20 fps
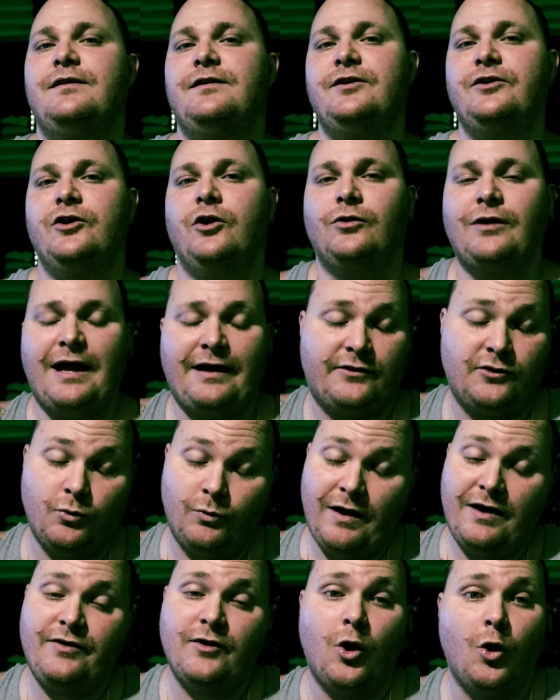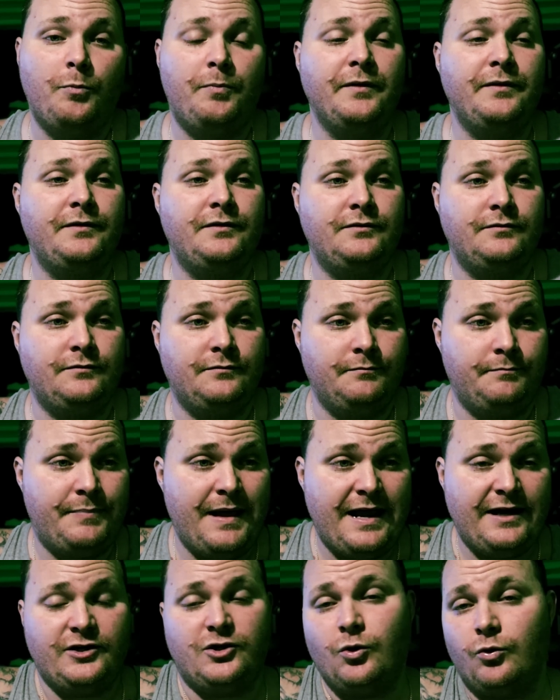You know, like the way the open
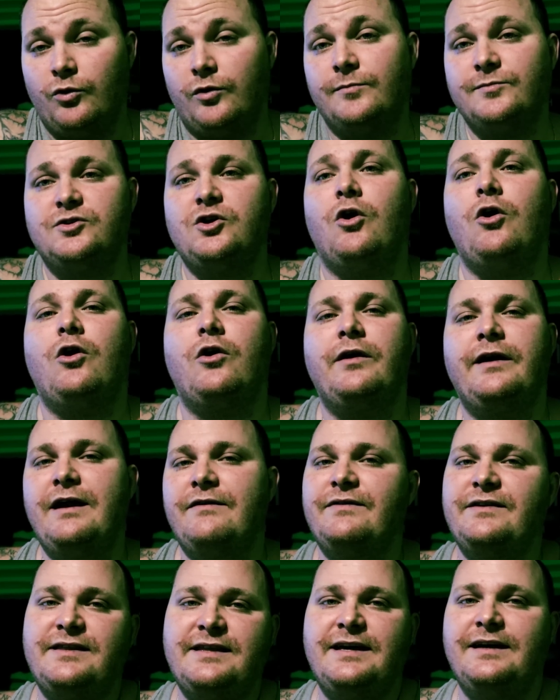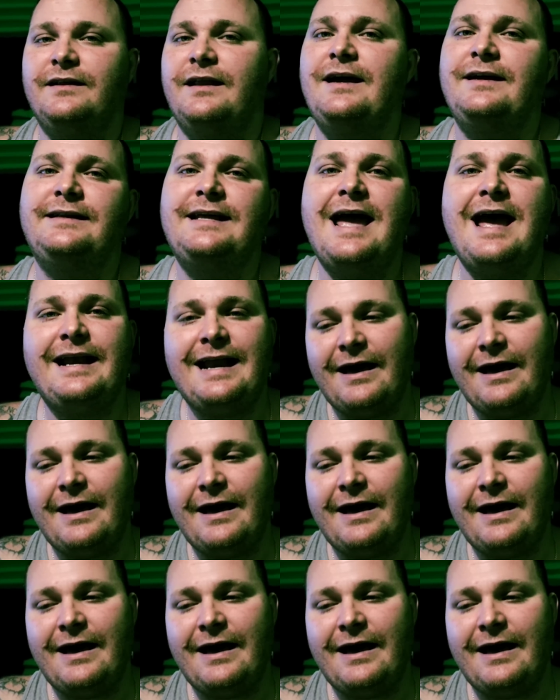bay dorms are and everything like that,